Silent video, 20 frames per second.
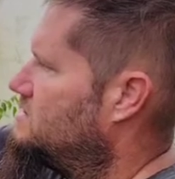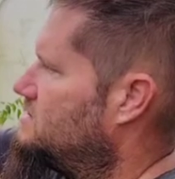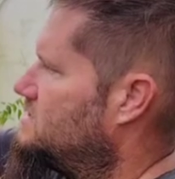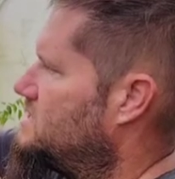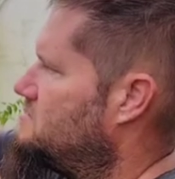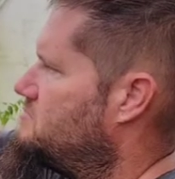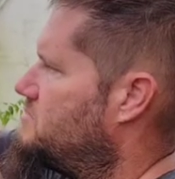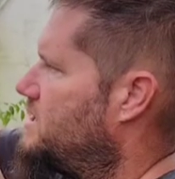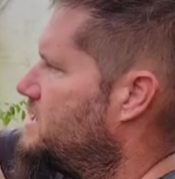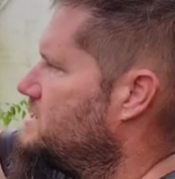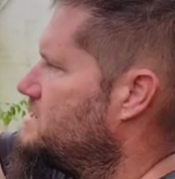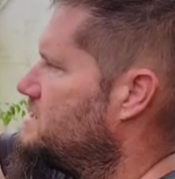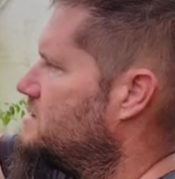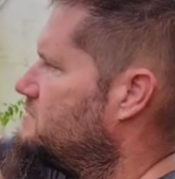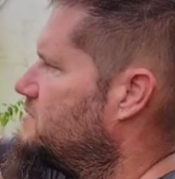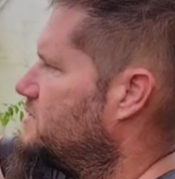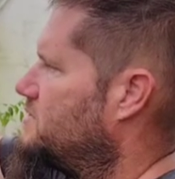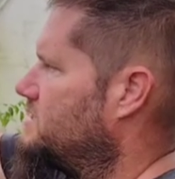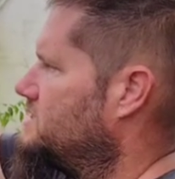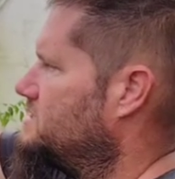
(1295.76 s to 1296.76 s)
they bind
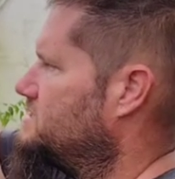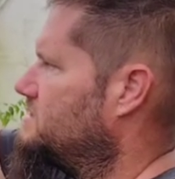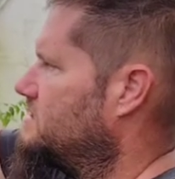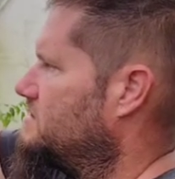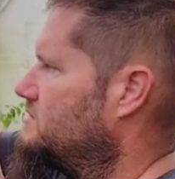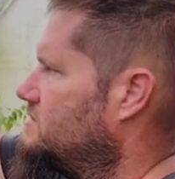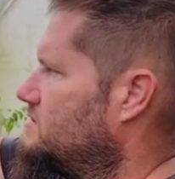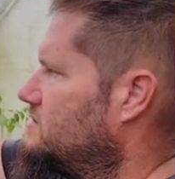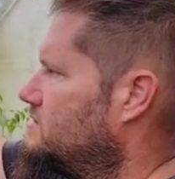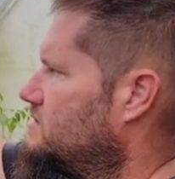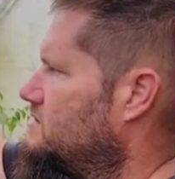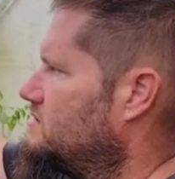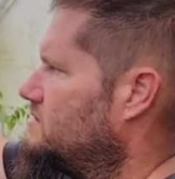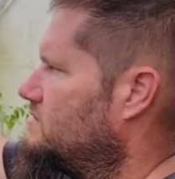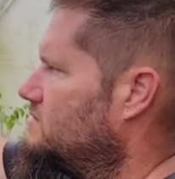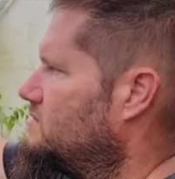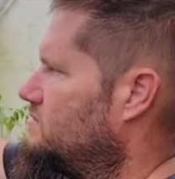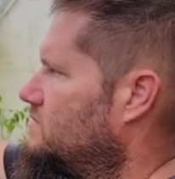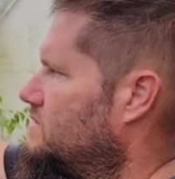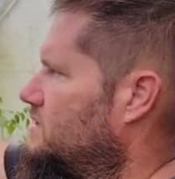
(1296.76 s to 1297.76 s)
up on each other.
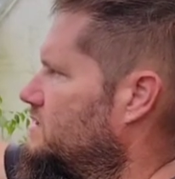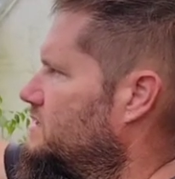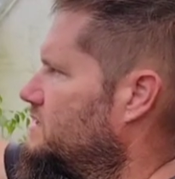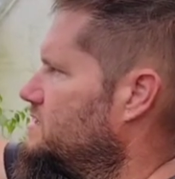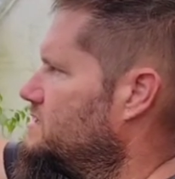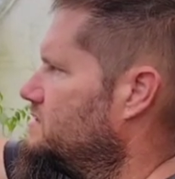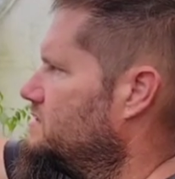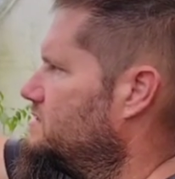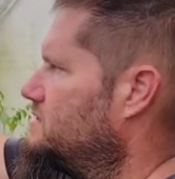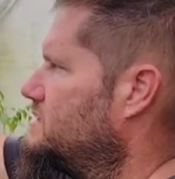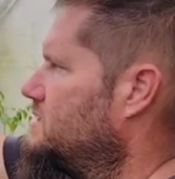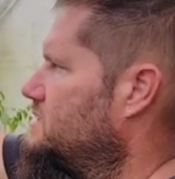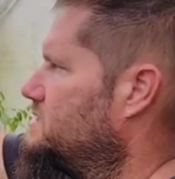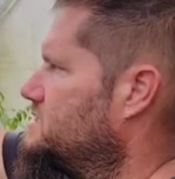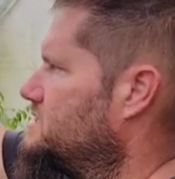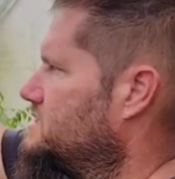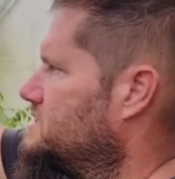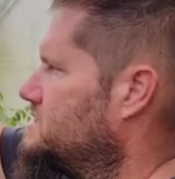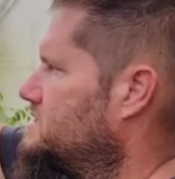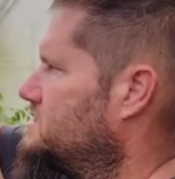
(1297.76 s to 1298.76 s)
Really, it
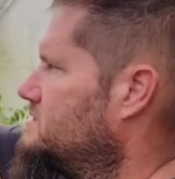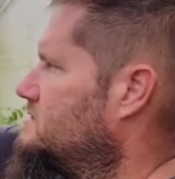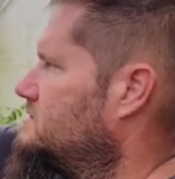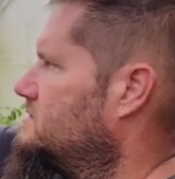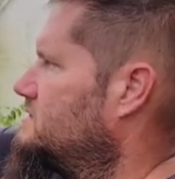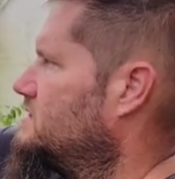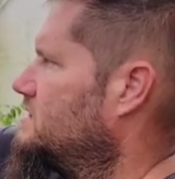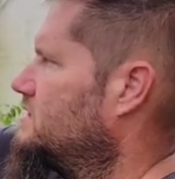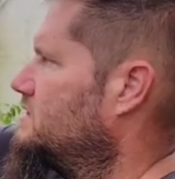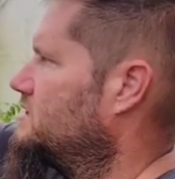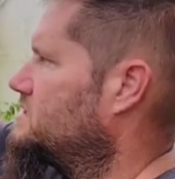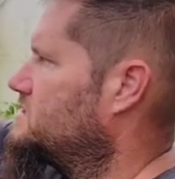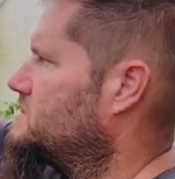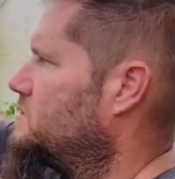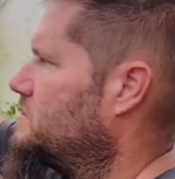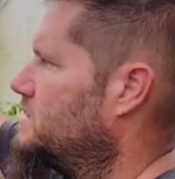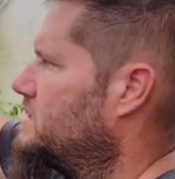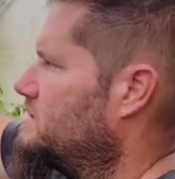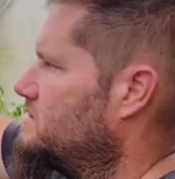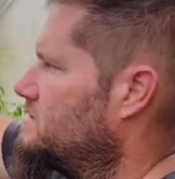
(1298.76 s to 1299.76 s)
just, it looks
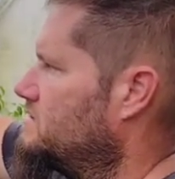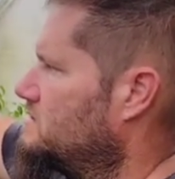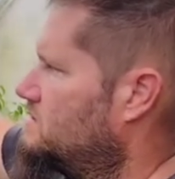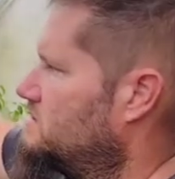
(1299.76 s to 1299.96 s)
weird.